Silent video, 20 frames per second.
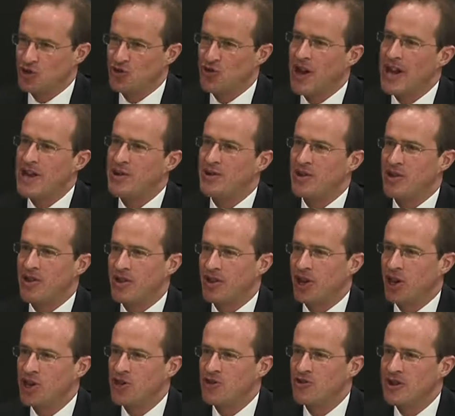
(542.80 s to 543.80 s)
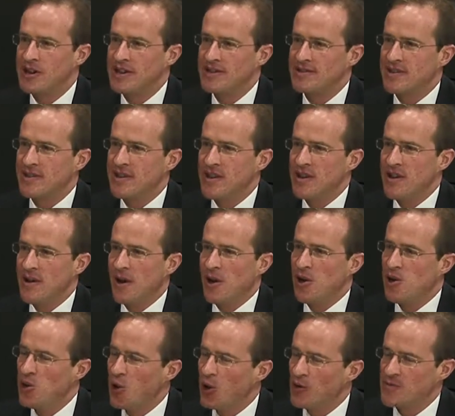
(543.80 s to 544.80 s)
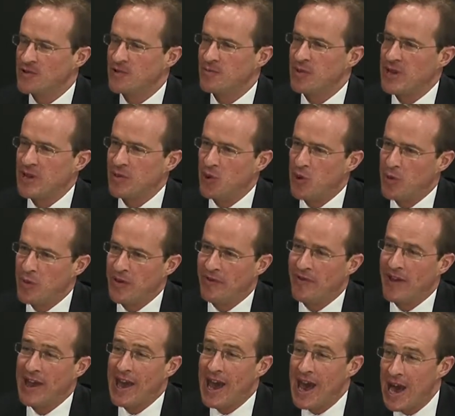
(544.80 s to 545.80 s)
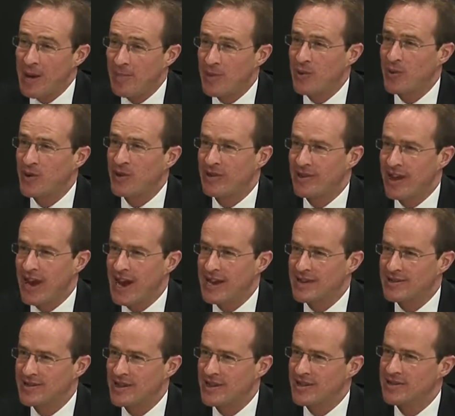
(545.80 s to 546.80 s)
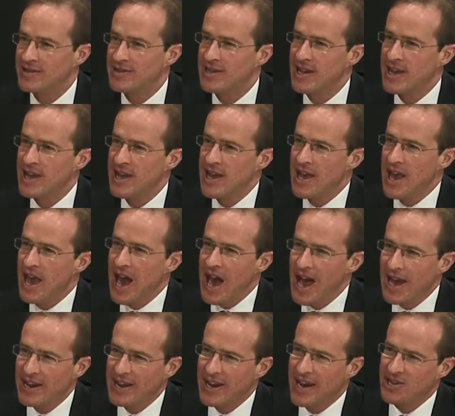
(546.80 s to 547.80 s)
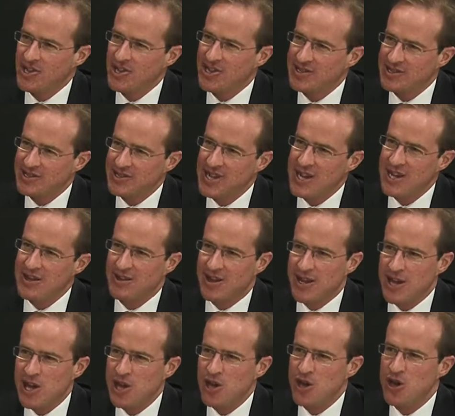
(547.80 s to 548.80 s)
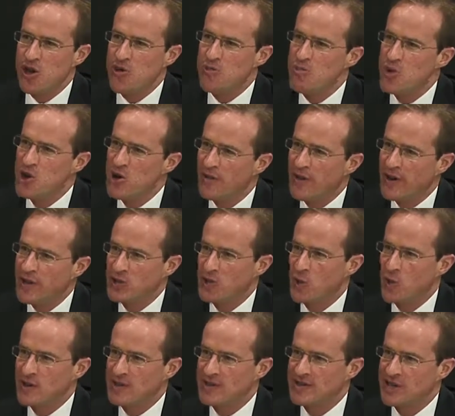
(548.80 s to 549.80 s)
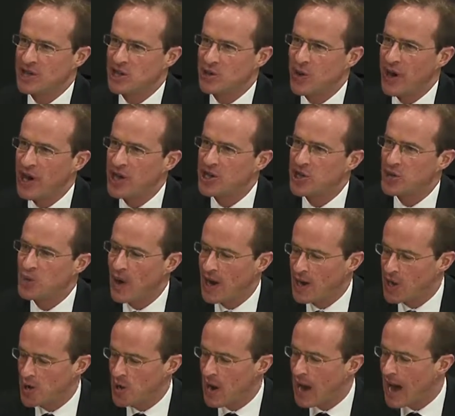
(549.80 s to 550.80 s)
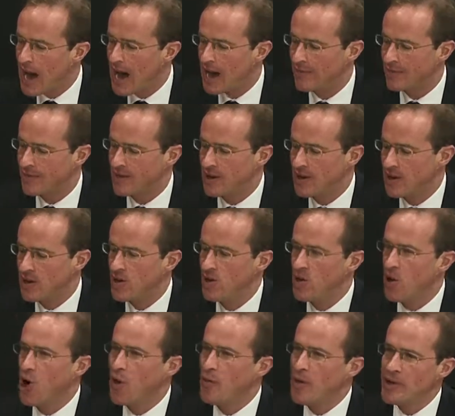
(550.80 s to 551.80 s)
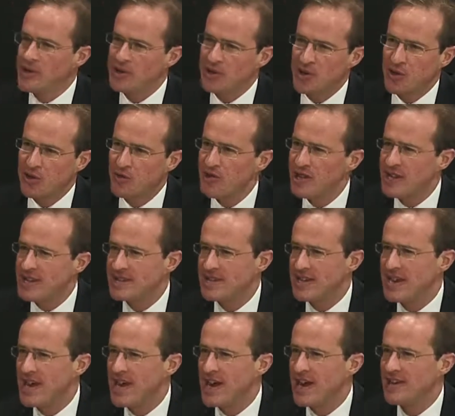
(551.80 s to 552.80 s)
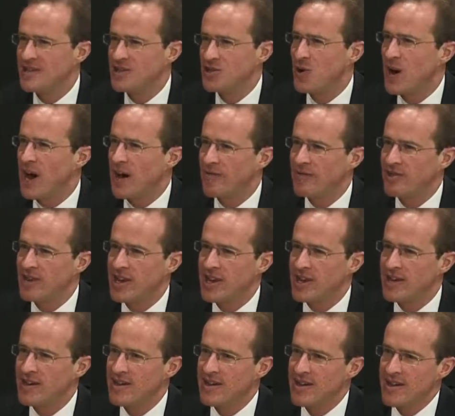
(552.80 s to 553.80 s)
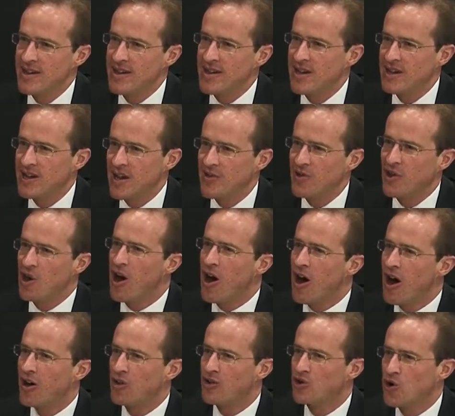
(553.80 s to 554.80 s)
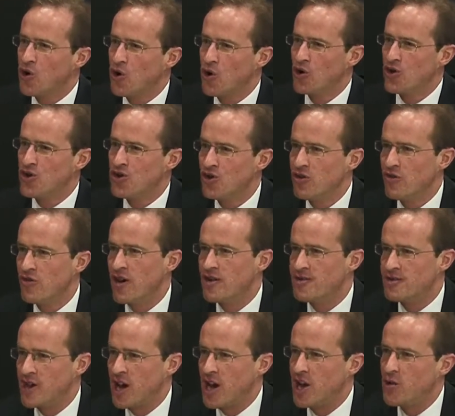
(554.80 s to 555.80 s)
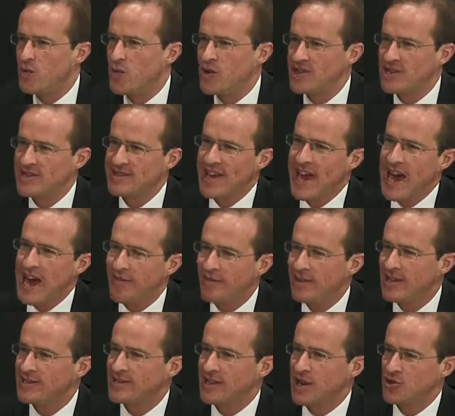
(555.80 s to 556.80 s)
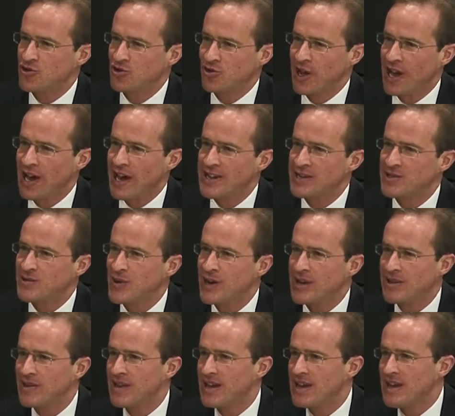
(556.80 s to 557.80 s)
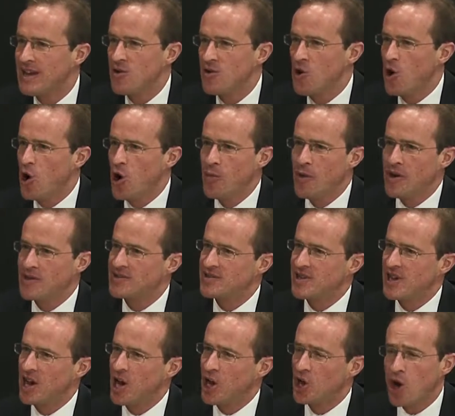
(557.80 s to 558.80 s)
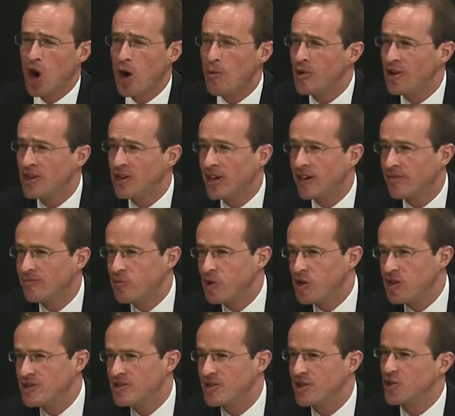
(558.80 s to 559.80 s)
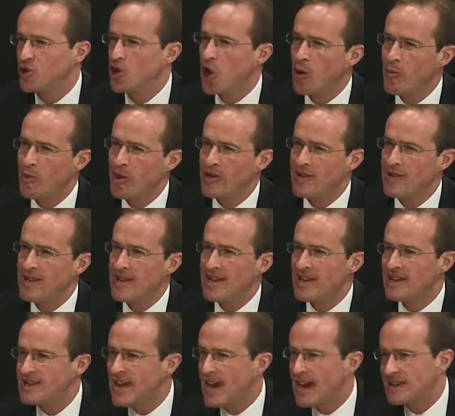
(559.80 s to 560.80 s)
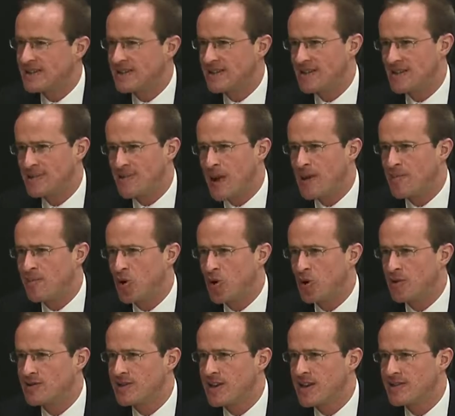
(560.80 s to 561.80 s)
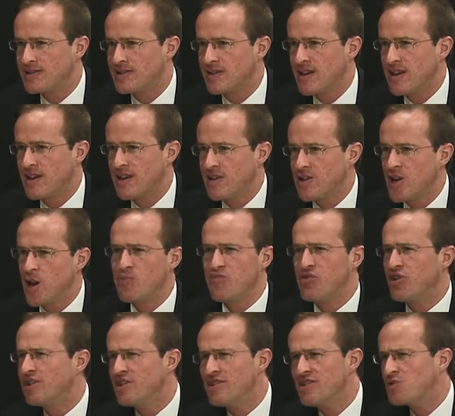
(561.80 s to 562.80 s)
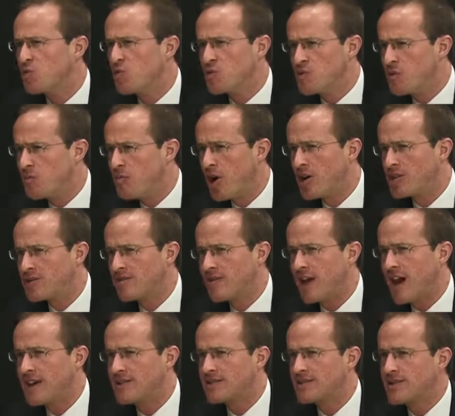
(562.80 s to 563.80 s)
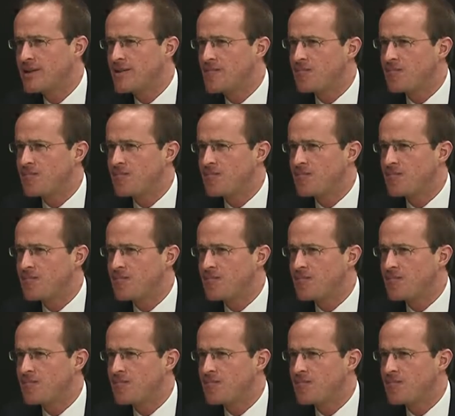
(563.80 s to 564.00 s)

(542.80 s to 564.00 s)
trade with other countries, lots of people will be very happy with that. And I can actually see the EU moving towards a situation where you have almost three tiers. You have the hardcore Eurozone, which is heavily centralised with almost a common government and common tax and spend policies. Britain doesn't want to be part of that.